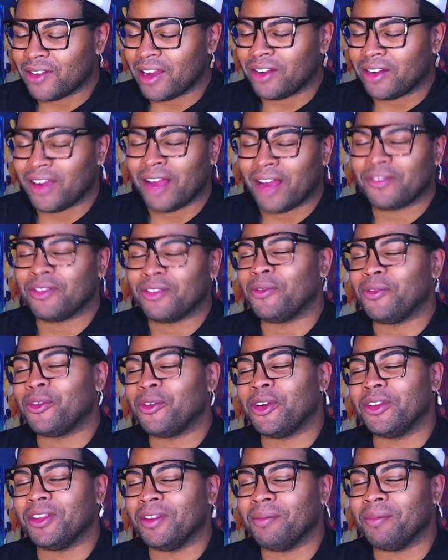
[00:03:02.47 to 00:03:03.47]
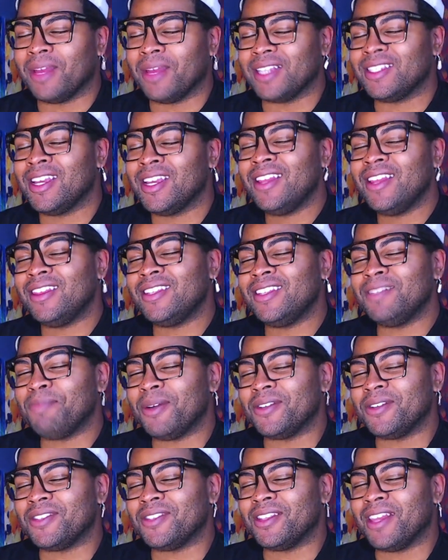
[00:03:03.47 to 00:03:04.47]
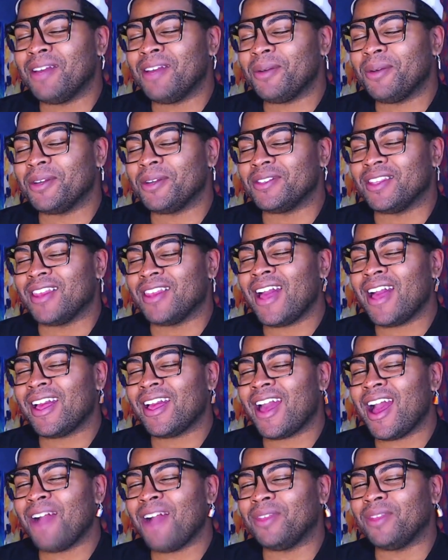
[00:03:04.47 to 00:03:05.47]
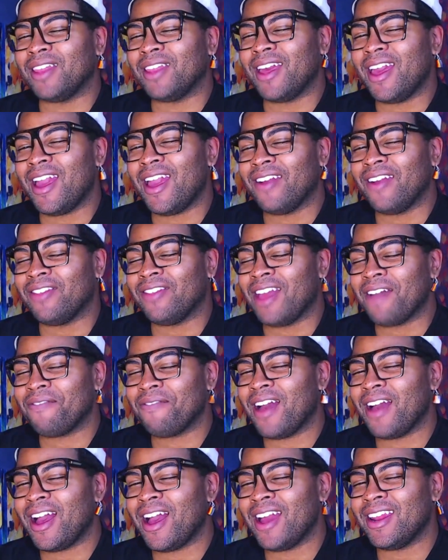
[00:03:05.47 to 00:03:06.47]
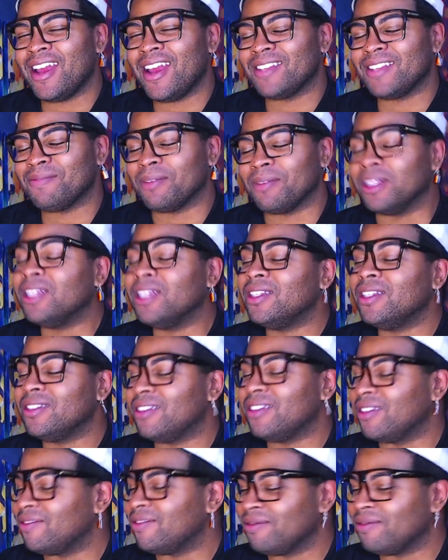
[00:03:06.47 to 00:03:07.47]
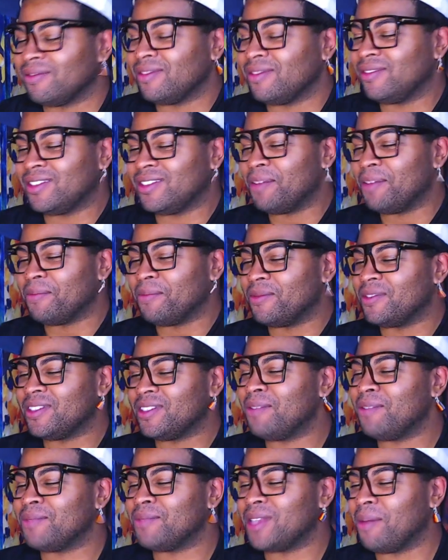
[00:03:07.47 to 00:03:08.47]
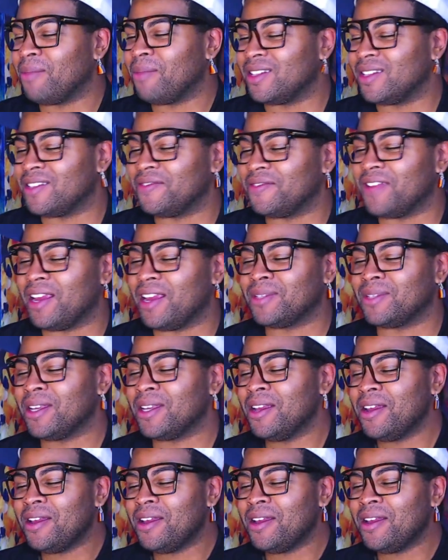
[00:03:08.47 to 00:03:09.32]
don't have to refer to them as this person, that guy with the hair, and that fine ass, some semblance of names.